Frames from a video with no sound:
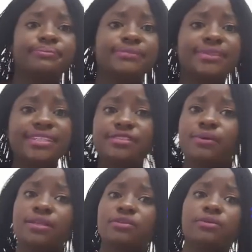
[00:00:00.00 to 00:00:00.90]

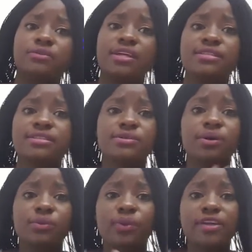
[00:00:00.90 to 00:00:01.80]
That is
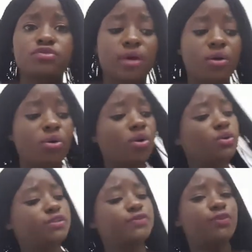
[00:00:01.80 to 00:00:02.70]
not what you are
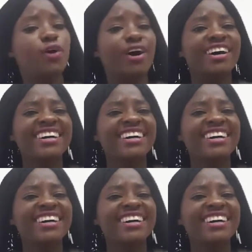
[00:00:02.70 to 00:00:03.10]
called for.